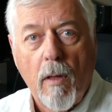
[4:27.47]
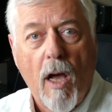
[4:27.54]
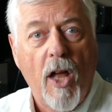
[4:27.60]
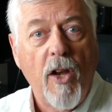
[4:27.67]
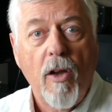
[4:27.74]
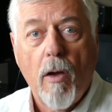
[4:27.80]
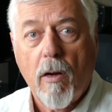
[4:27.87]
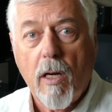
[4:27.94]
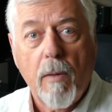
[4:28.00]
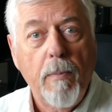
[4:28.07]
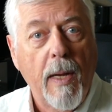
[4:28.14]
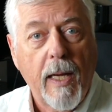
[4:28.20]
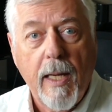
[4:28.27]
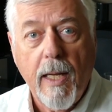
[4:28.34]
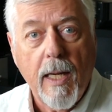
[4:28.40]
and not
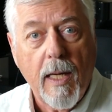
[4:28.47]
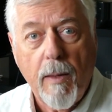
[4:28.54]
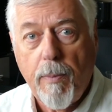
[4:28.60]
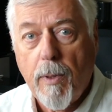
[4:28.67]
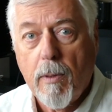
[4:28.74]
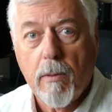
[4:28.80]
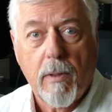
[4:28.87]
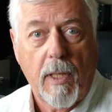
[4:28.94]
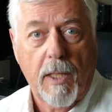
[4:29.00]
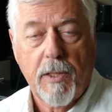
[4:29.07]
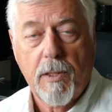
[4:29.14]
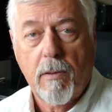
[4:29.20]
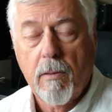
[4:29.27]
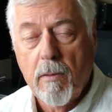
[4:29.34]
making any progress.